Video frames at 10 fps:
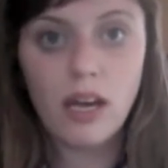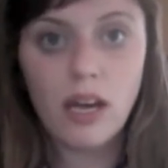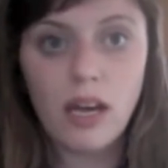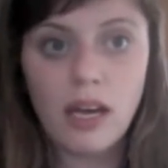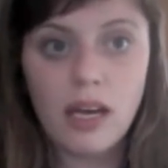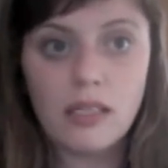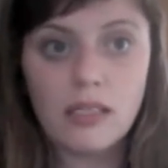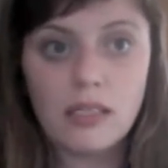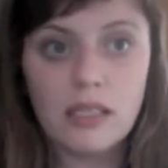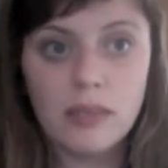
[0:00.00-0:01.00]
and
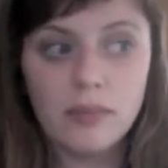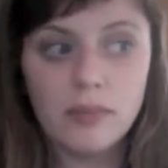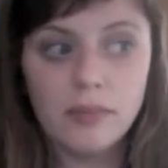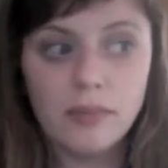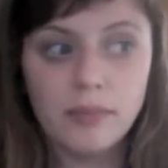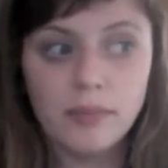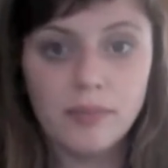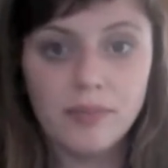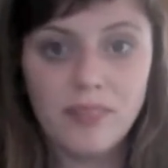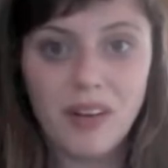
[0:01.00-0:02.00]

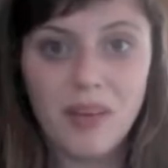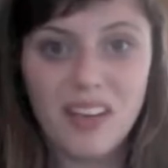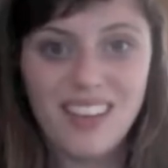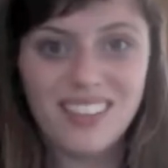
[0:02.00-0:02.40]
that'll be it.